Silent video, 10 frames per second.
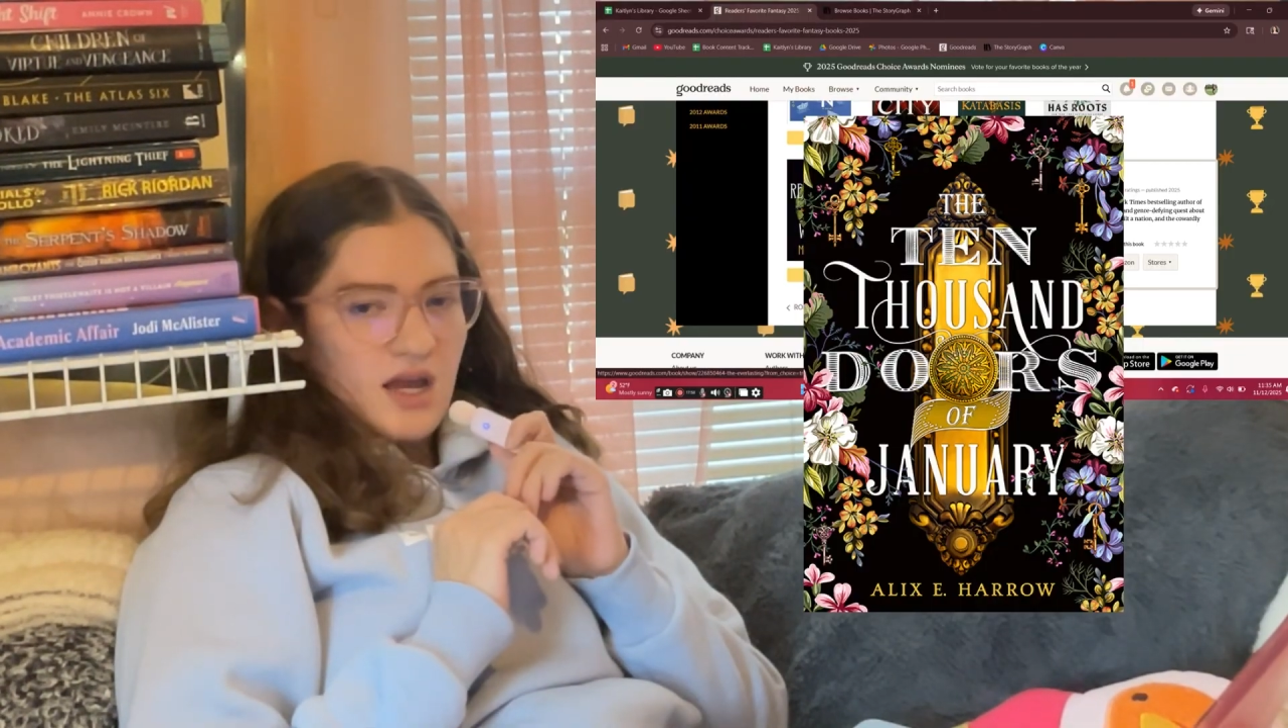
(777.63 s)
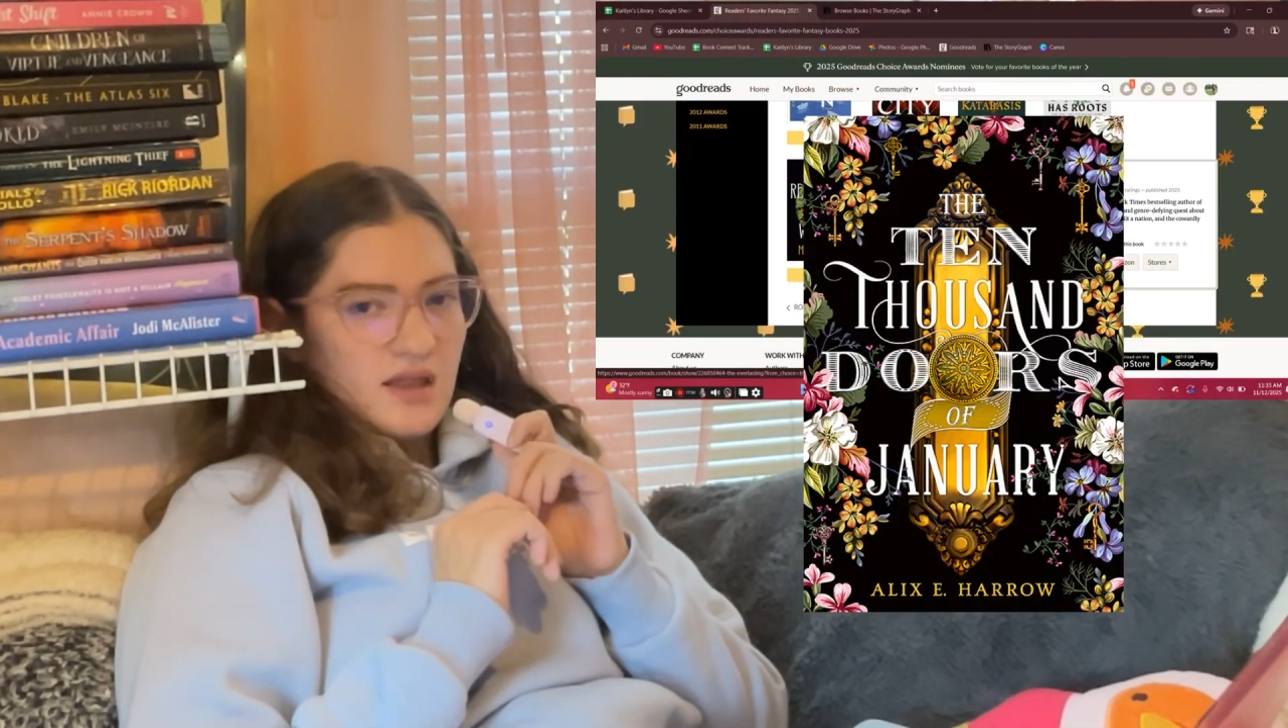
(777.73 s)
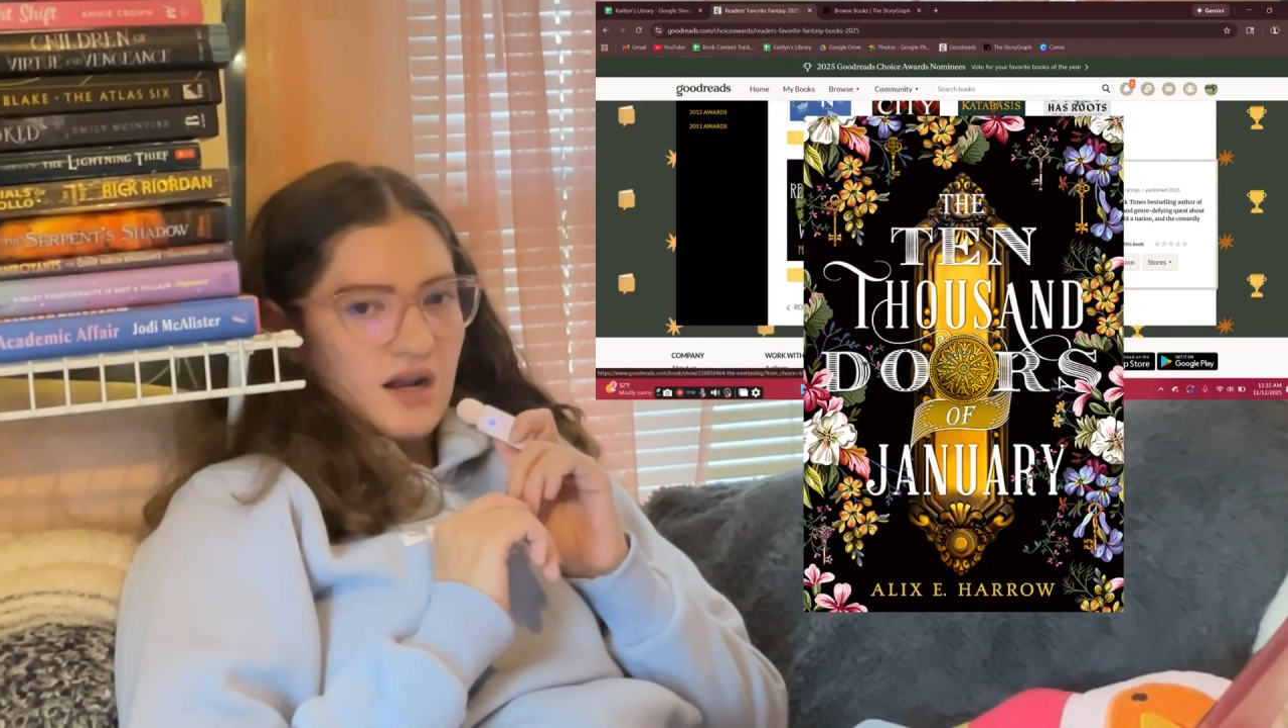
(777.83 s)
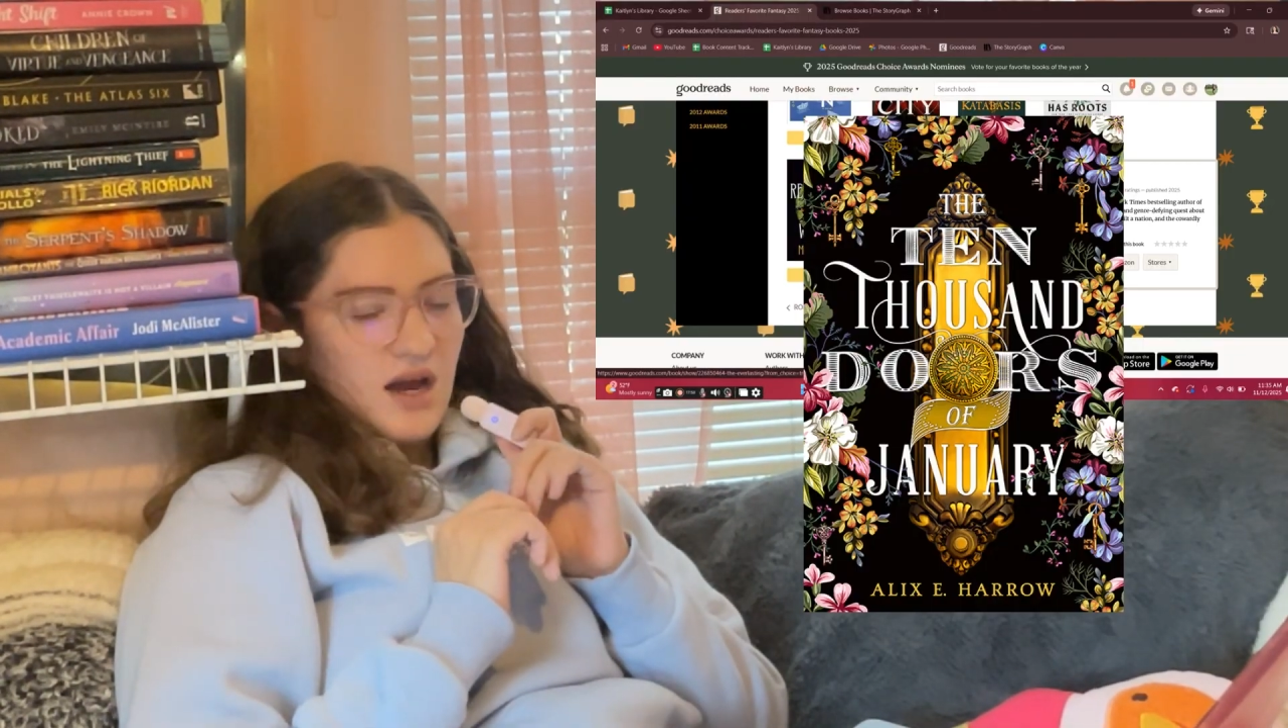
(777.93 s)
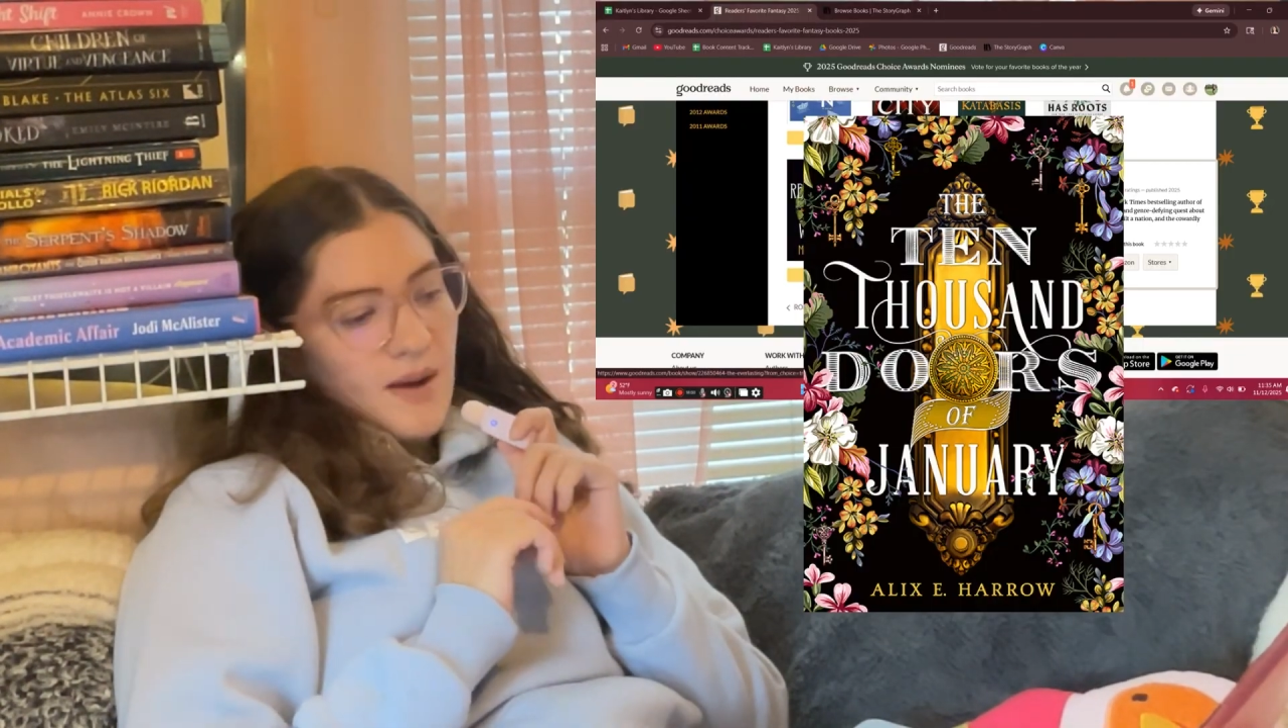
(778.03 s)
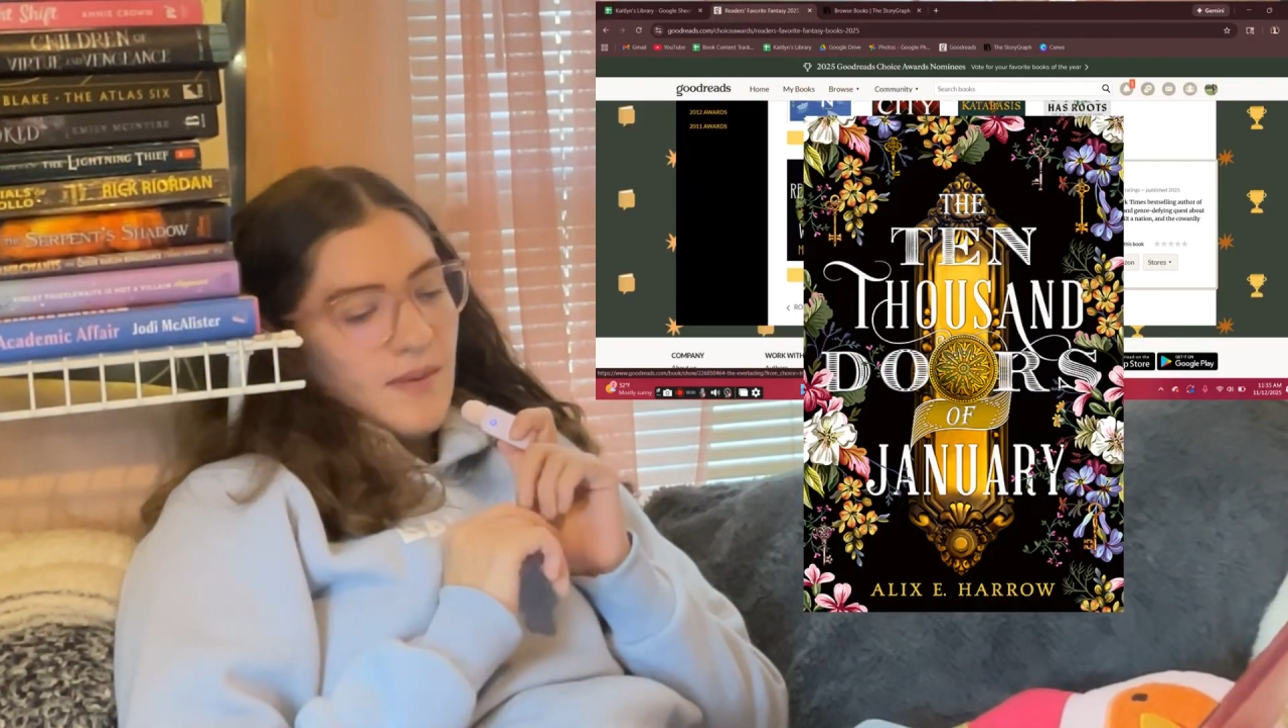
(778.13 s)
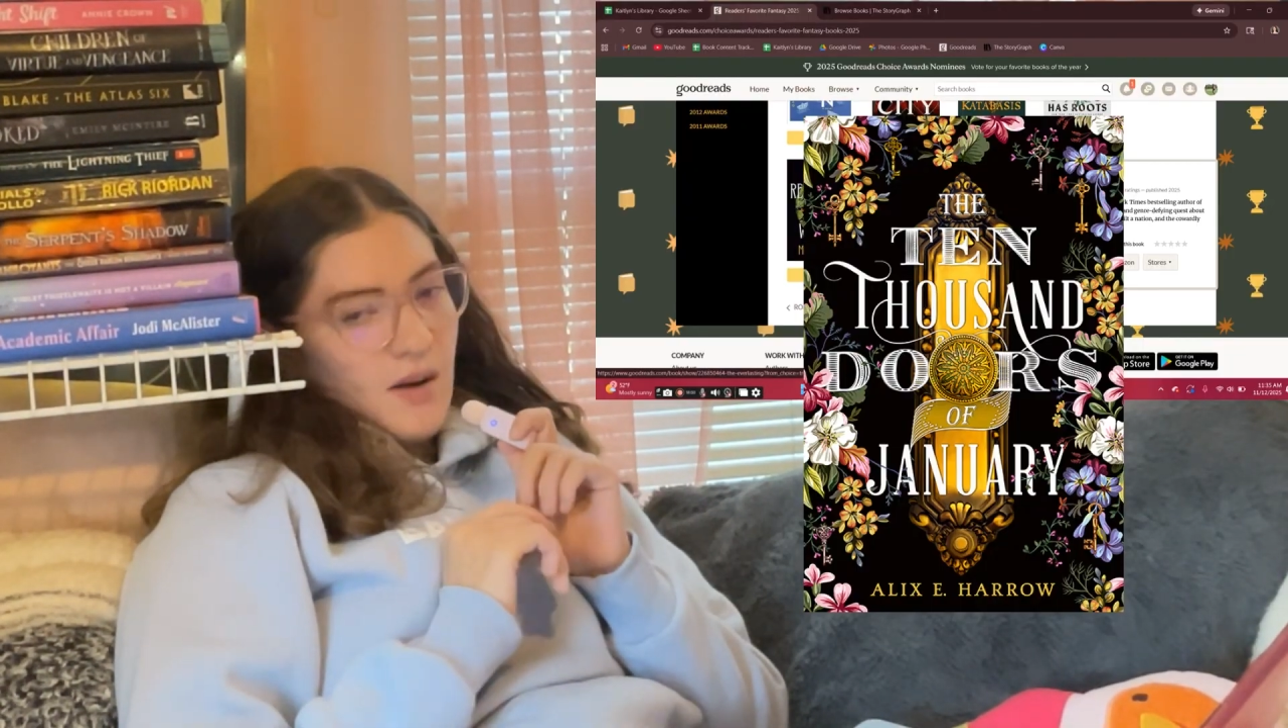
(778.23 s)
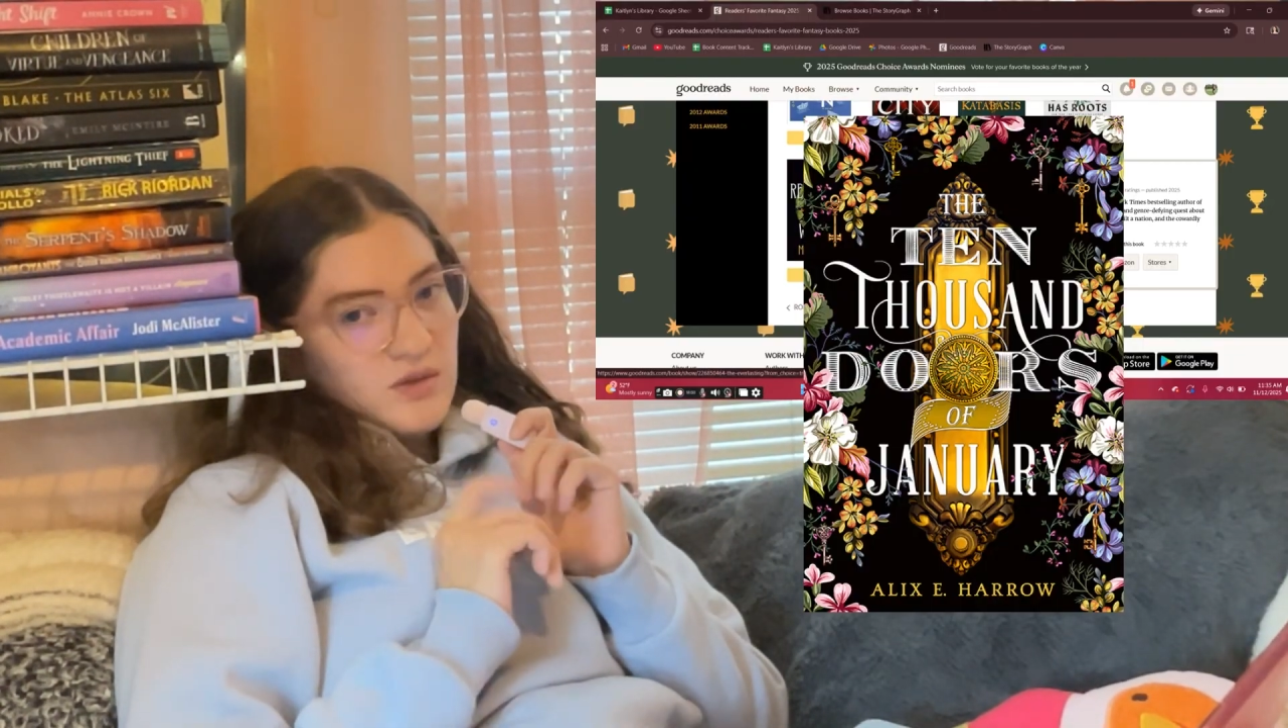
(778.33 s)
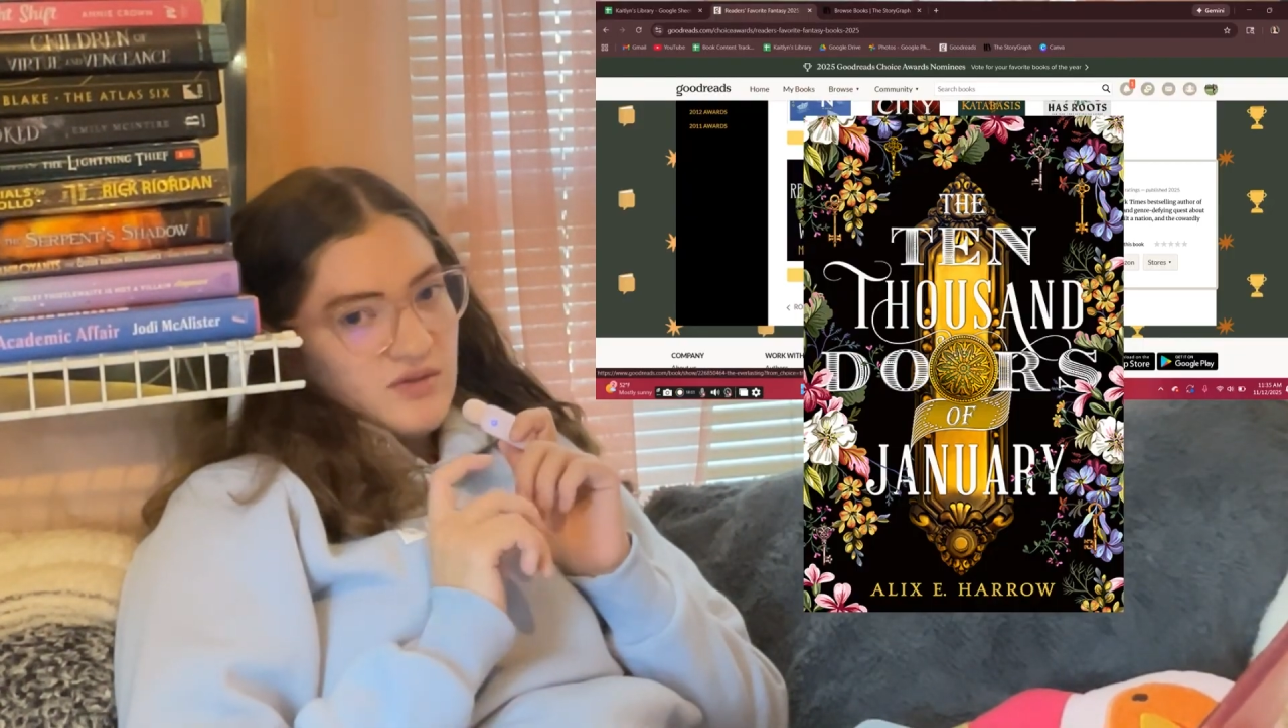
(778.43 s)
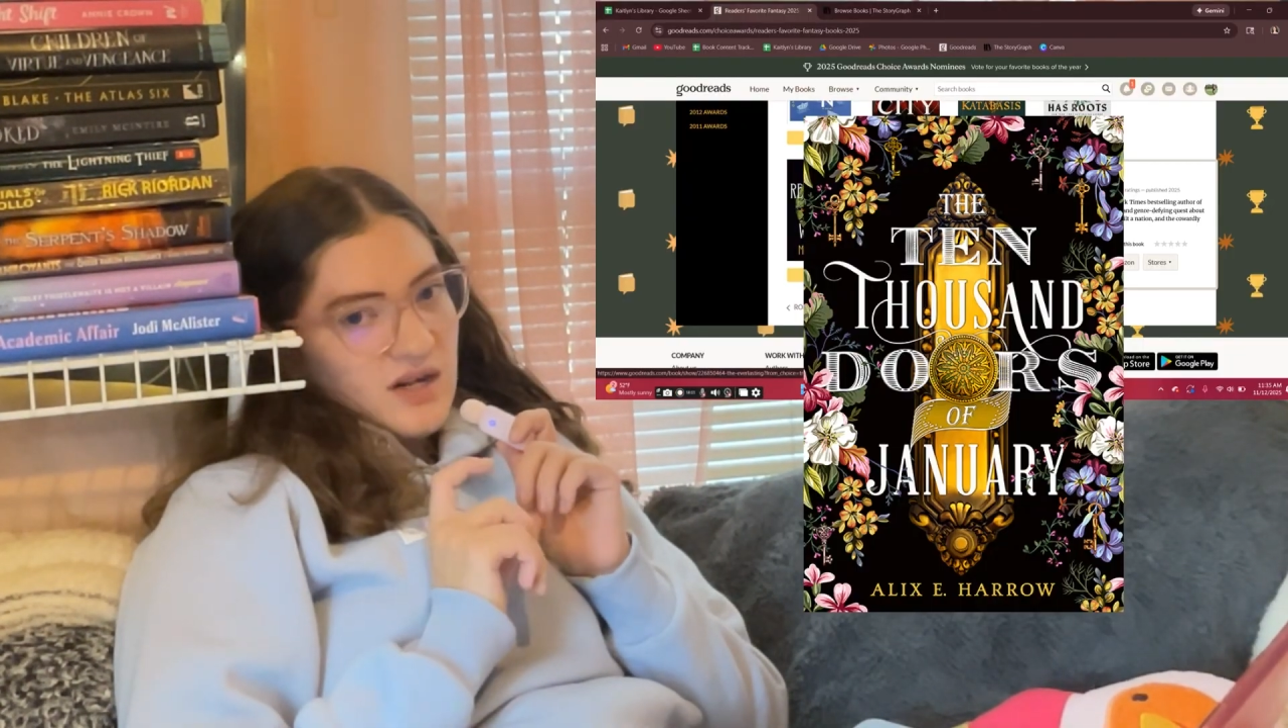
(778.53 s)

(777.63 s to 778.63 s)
and then my mom was